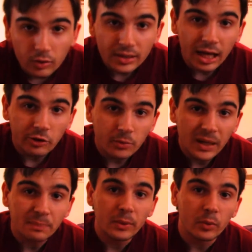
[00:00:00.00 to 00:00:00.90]
now you
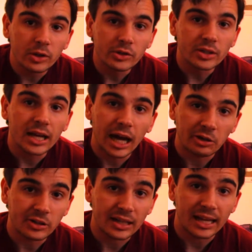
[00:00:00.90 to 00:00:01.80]
might be wondering how
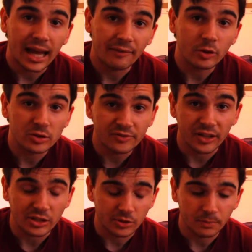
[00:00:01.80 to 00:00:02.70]
you're gonna have those
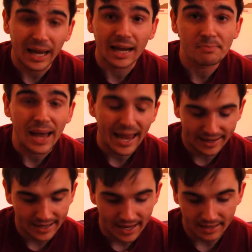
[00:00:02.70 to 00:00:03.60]
fit in your
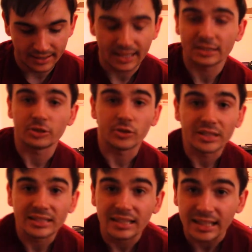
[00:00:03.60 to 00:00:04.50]
backpack, and the answer
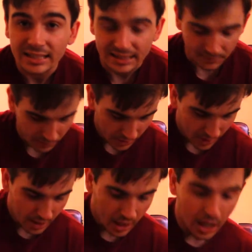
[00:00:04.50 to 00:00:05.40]
is easy.
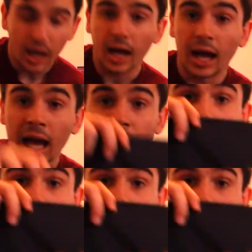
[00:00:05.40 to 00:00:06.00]
You